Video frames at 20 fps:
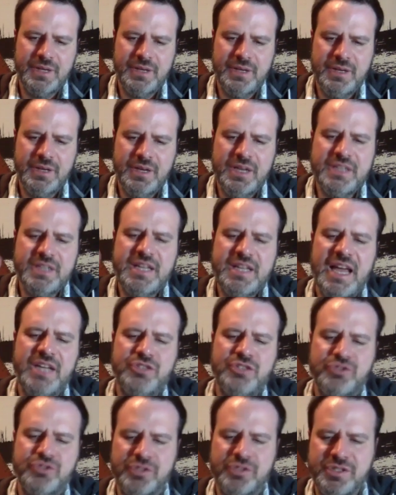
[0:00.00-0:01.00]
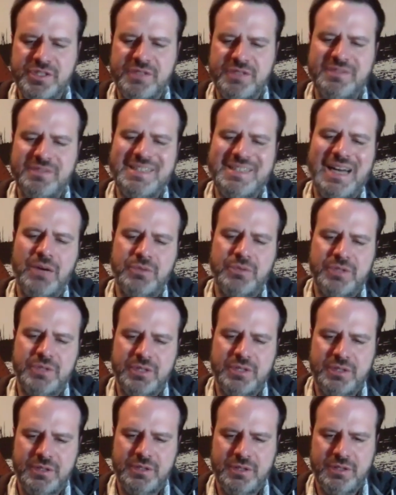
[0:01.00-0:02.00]
Tendrils of doubt,
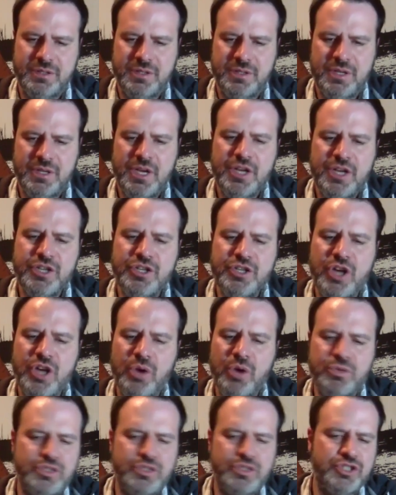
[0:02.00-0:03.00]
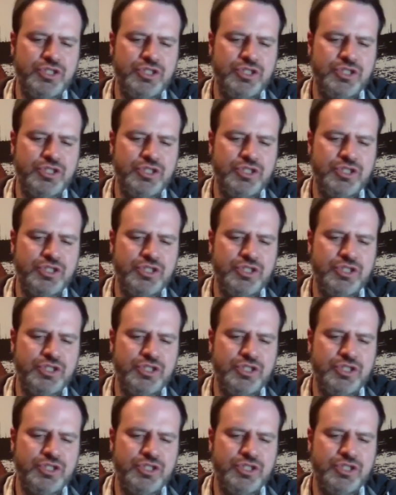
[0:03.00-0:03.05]
notes